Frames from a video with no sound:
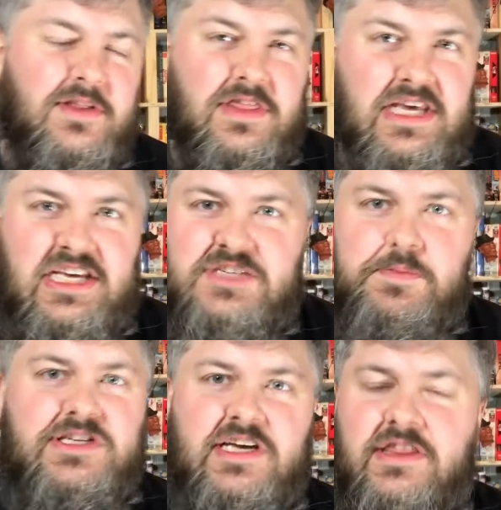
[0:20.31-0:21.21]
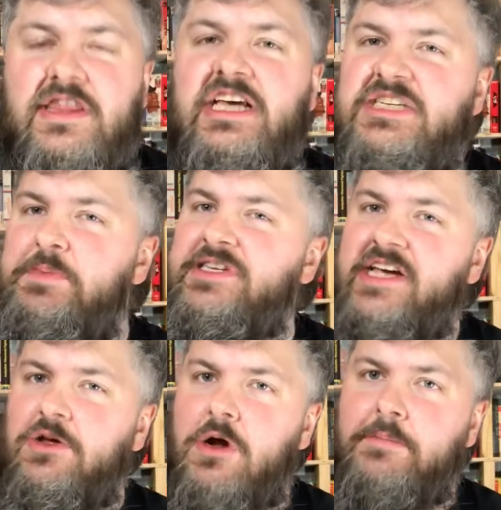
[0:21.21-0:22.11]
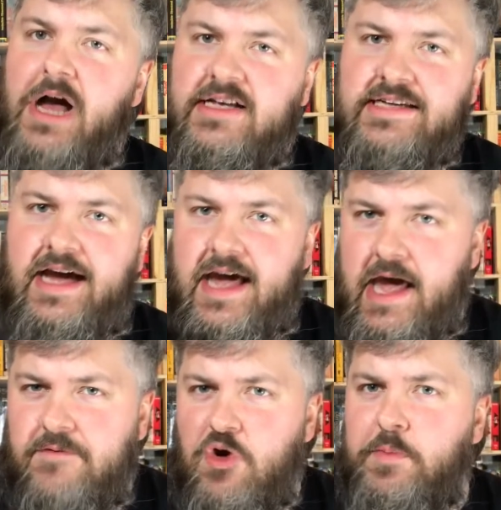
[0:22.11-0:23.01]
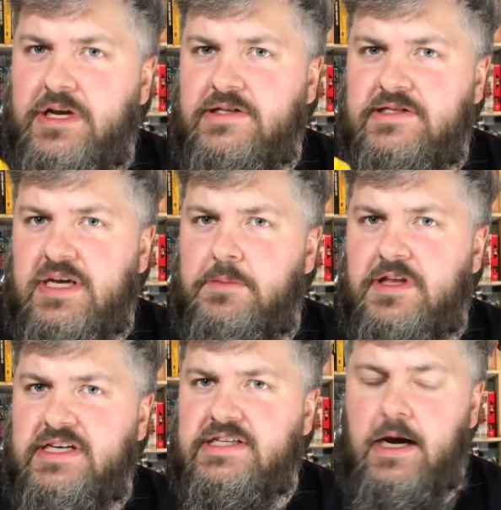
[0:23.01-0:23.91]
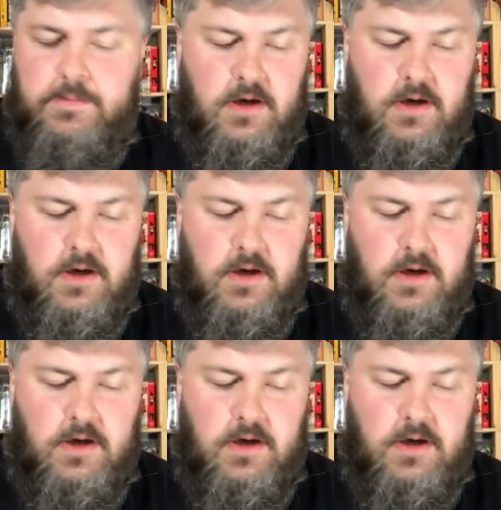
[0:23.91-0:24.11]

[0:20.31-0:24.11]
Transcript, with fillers: These partic This particular unboxing, I have opened some of these up.